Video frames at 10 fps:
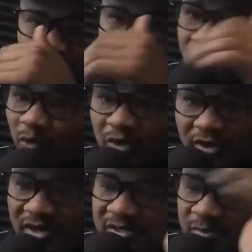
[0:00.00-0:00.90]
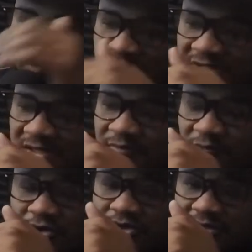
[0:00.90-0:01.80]
One of the greatest movies for
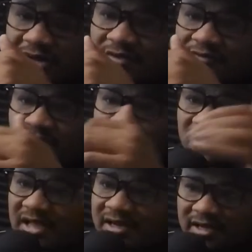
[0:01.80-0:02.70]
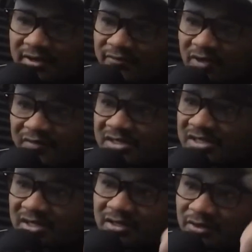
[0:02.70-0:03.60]
sure ever, Gladiator. If you haven't seen
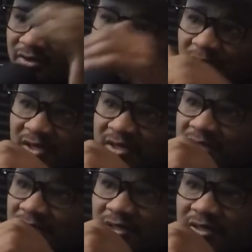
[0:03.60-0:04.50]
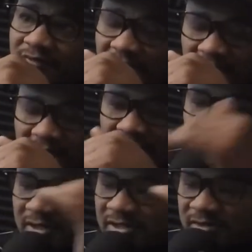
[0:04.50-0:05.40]
it, you're fucking out of
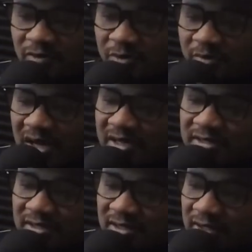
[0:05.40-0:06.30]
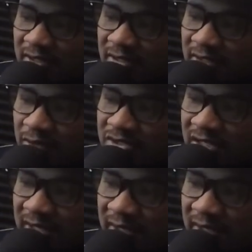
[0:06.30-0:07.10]
your mind. Go check it out.